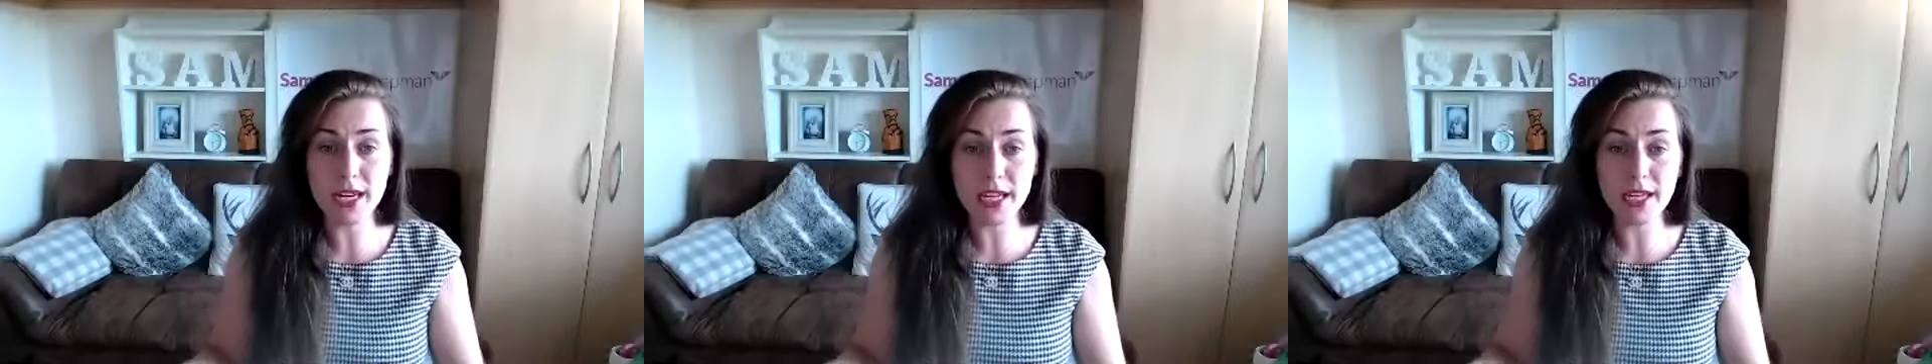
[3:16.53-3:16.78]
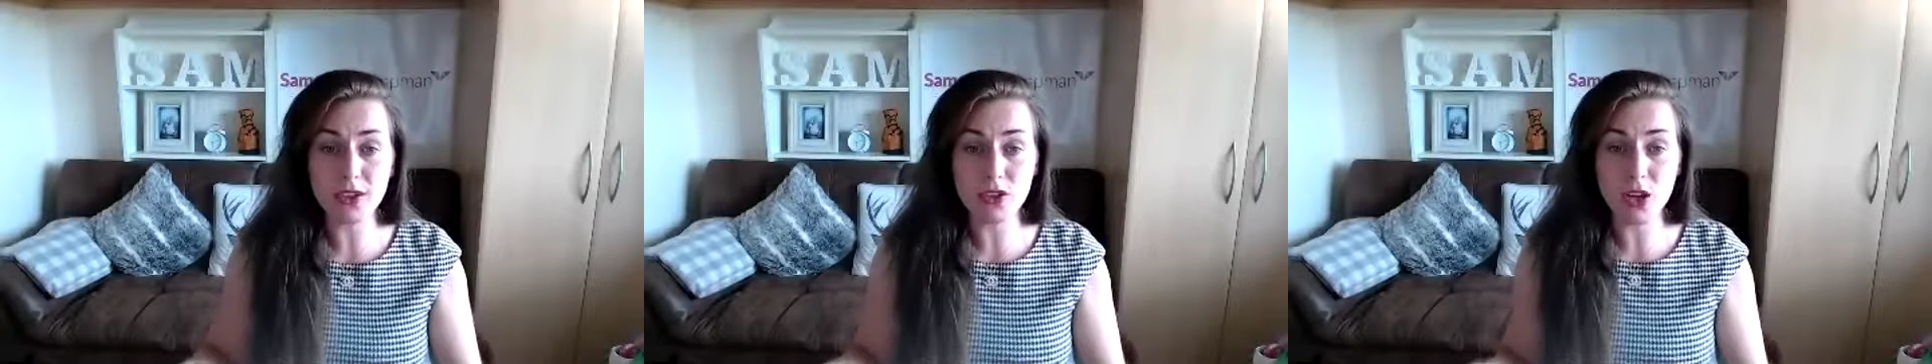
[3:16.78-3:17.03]
it
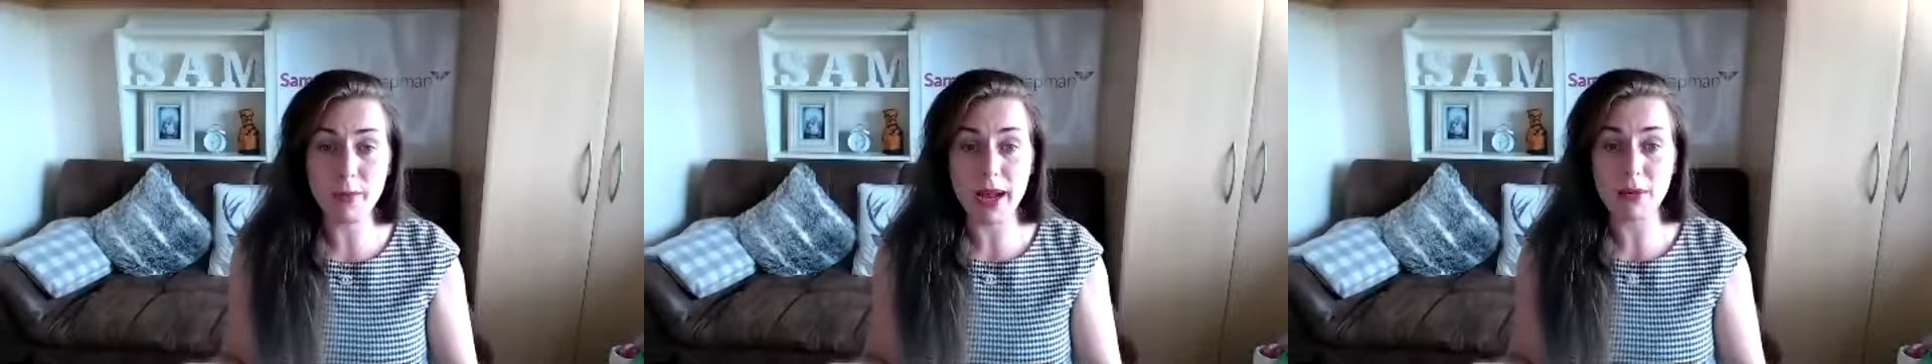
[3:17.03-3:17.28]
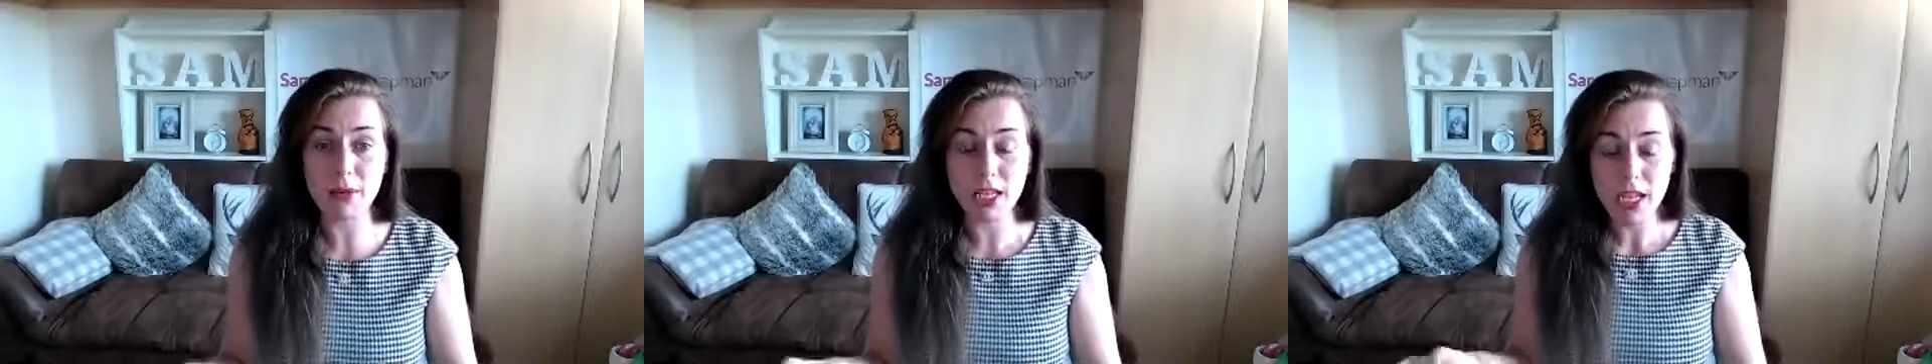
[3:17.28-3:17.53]
needs to come
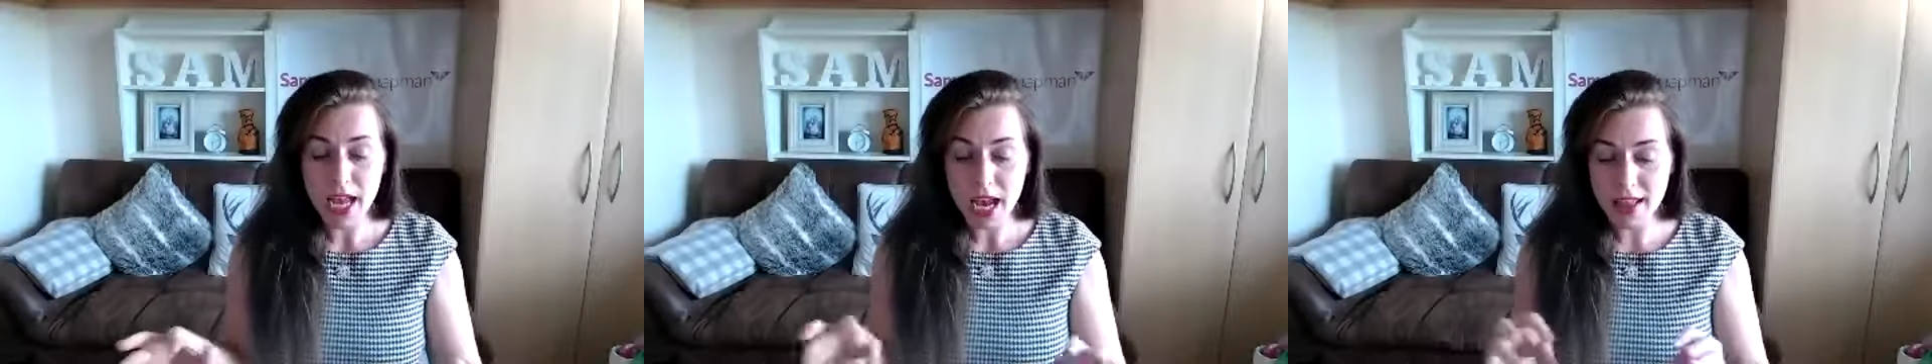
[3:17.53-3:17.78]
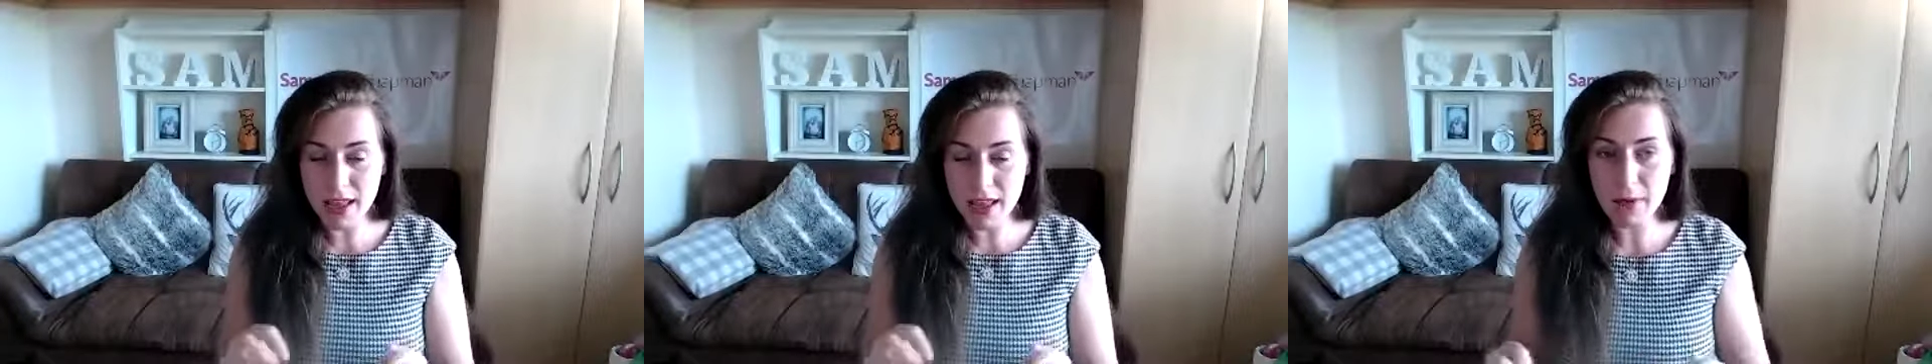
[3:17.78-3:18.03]
out.
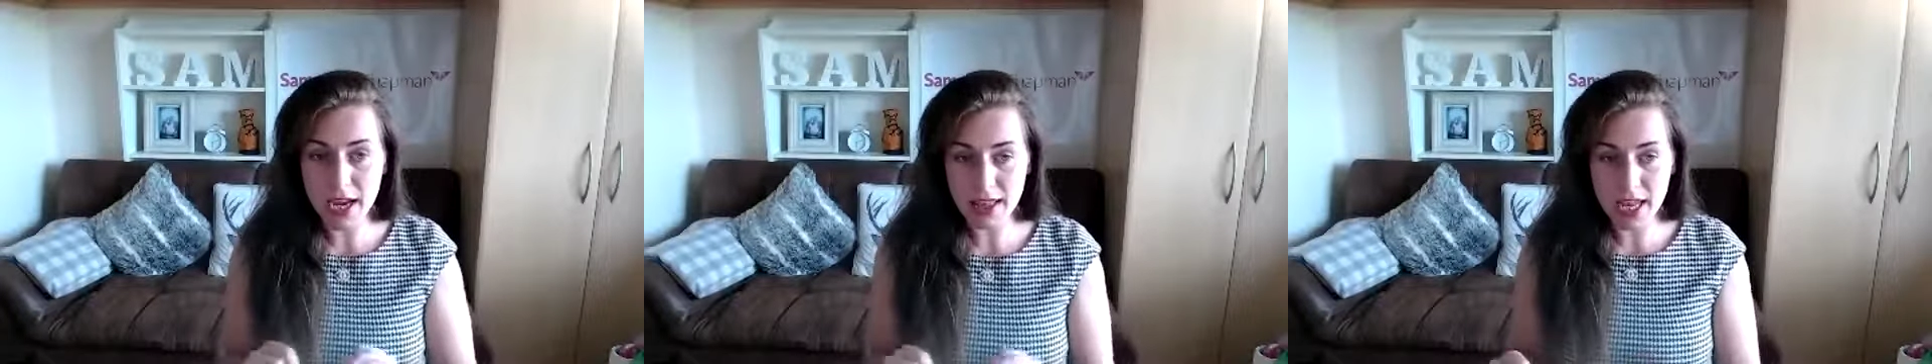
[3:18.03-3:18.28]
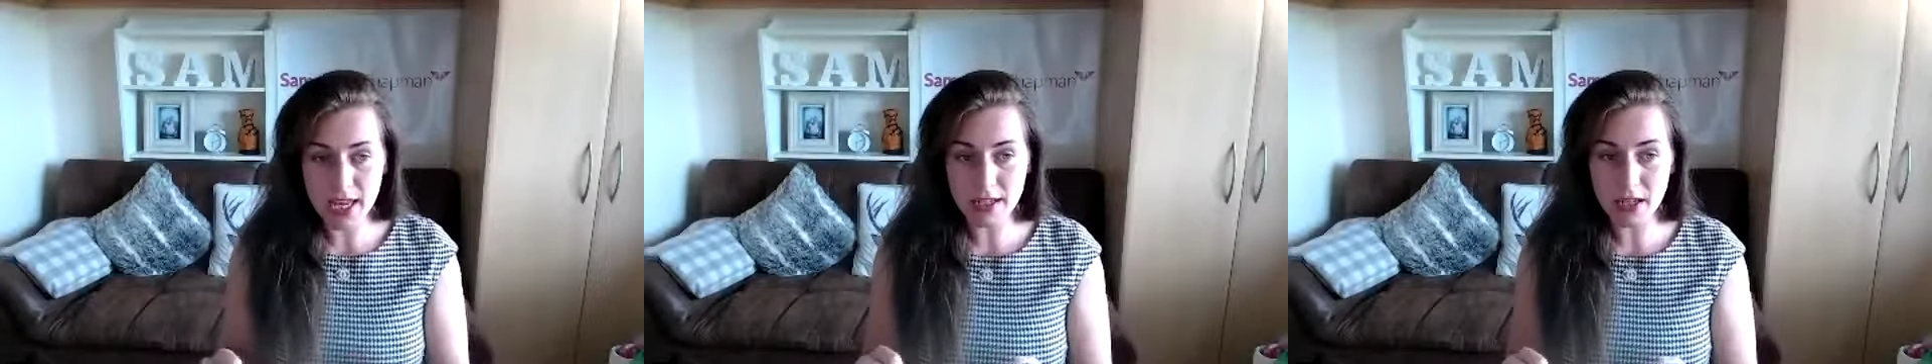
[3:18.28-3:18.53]
And then by
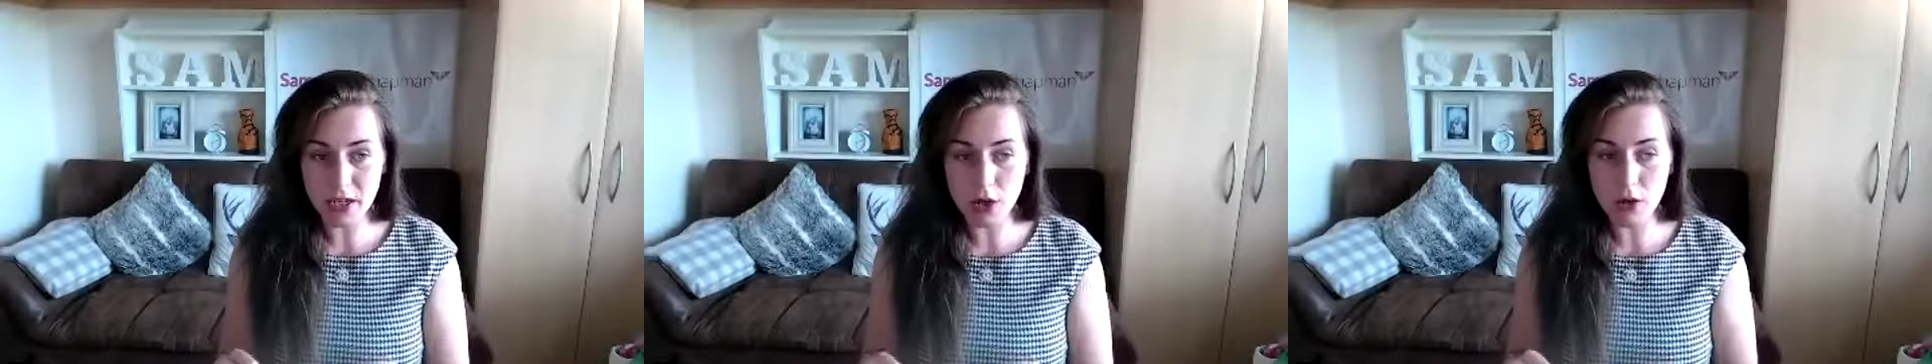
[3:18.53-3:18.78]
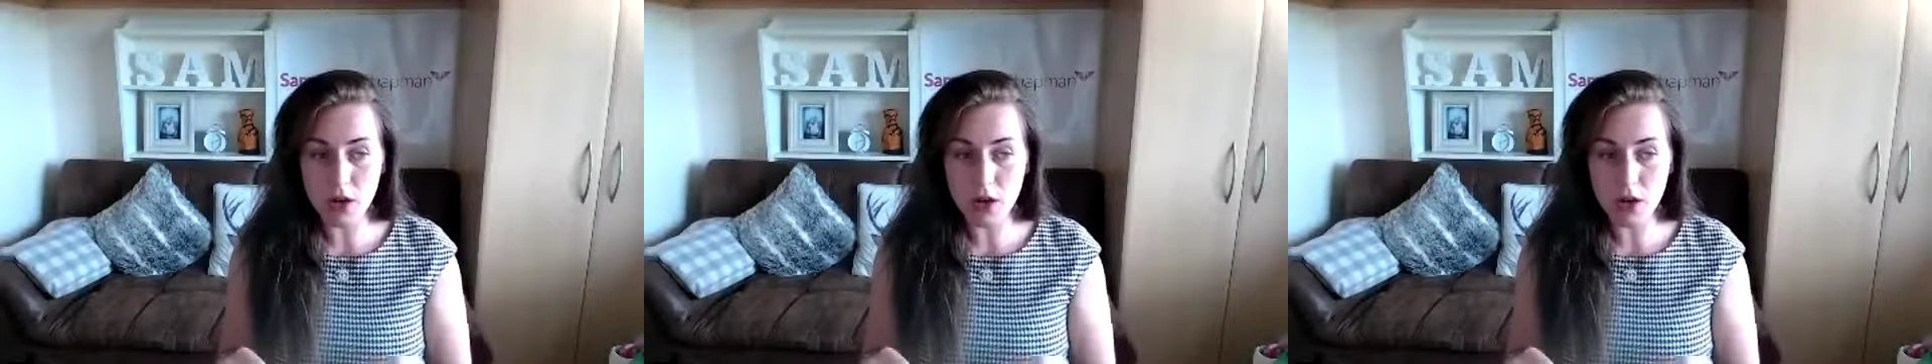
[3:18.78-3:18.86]
the end I go,